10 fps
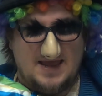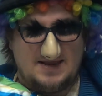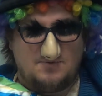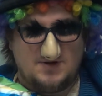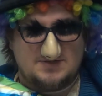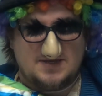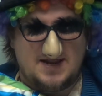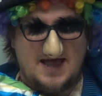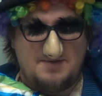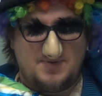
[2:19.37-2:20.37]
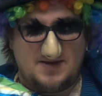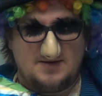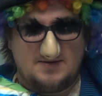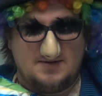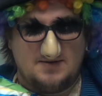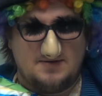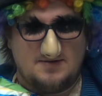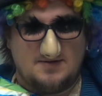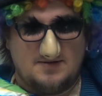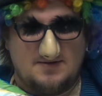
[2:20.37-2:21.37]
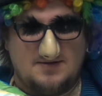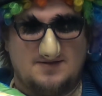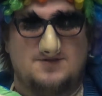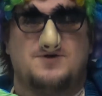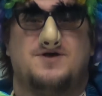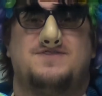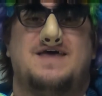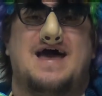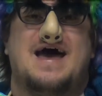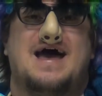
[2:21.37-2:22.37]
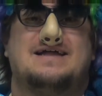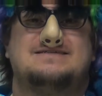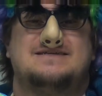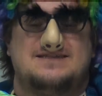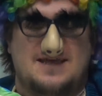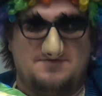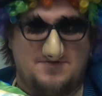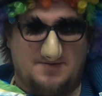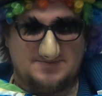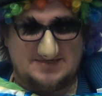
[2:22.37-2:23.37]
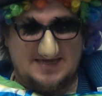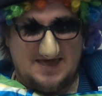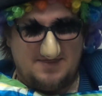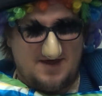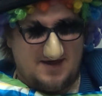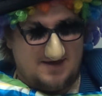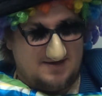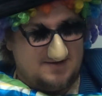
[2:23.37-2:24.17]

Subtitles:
And what's going to happen? Look at that. They've come together.